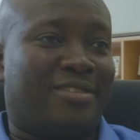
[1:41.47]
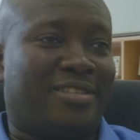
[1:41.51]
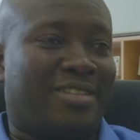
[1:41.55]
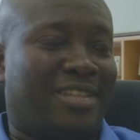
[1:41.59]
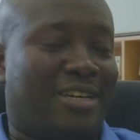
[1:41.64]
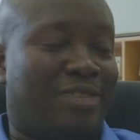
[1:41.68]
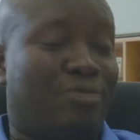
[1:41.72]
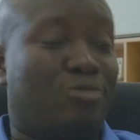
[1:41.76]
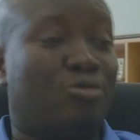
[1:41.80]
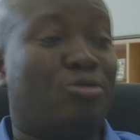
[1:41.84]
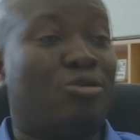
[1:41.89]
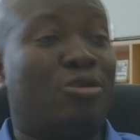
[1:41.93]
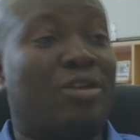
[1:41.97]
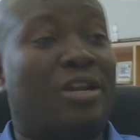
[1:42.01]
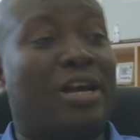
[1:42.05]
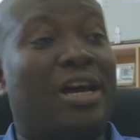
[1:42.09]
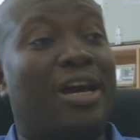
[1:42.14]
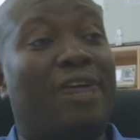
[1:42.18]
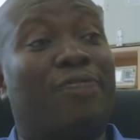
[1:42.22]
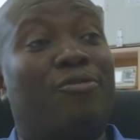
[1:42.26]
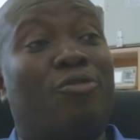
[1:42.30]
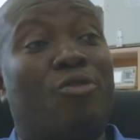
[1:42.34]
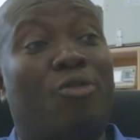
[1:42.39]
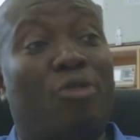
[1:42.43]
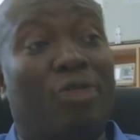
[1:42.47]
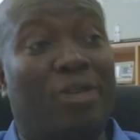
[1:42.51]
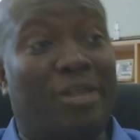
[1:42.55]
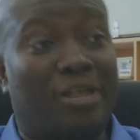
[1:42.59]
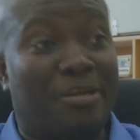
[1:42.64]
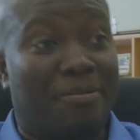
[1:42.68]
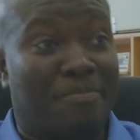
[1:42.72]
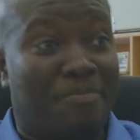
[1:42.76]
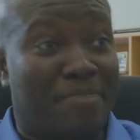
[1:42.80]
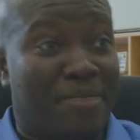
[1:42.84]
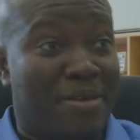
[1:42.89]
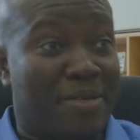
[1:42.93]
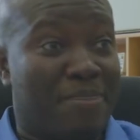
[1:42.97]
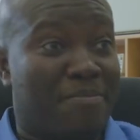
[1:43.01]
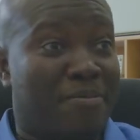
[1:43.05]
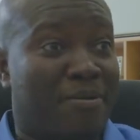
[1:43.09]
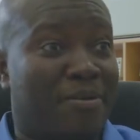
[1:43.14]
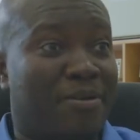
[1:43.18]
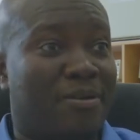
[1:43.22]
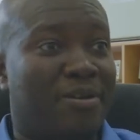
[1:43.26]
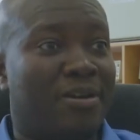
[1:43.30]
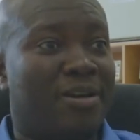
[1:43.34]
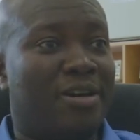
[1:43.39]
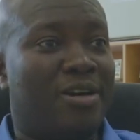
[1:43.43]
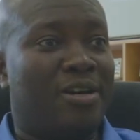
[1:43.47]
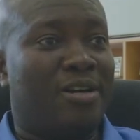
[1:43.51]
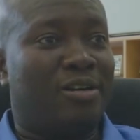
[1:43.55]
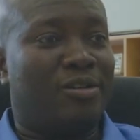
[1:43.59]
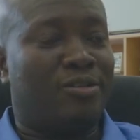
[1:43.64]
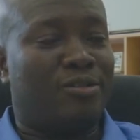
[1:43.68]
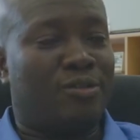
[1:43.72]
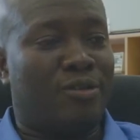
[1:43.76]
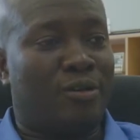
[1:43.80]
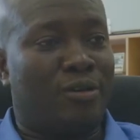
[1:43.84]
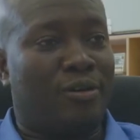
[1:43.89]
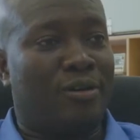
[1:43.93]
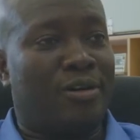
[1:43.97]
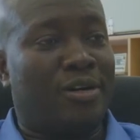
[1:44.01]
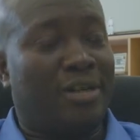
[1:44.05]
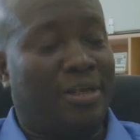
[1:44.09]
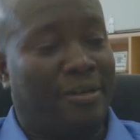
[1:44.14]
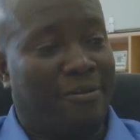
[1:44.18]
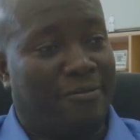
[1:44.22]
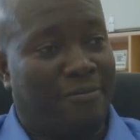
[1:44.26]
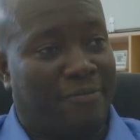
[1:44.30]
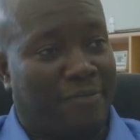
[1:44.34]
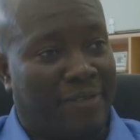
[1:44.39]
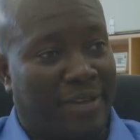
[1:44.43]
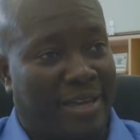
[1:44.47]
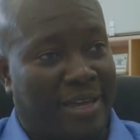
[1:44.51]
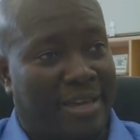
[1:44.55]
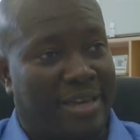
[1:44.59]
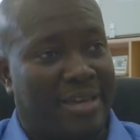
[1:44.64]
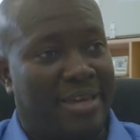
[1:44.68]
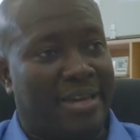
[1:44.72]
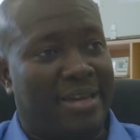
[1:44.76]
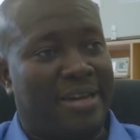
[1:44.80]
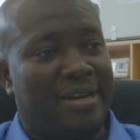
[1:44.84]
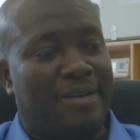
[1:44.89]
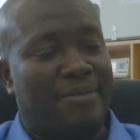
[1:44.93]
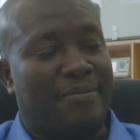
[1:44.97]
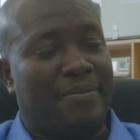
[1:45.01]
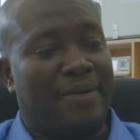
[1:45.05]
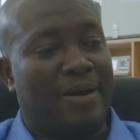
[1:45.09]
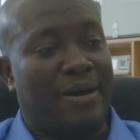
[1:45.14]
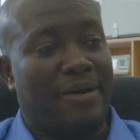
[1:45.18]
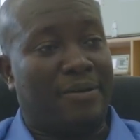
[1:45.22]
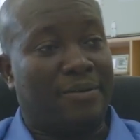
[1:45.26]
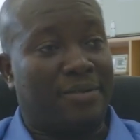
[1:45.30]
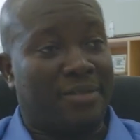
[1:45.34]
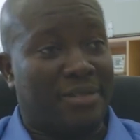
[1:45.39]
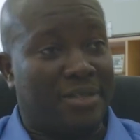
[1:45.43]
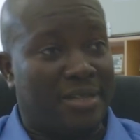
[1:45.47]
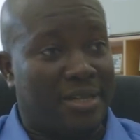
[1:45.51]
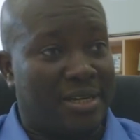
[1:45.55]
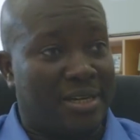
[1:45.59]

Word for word: They do not have all the people. So thinking about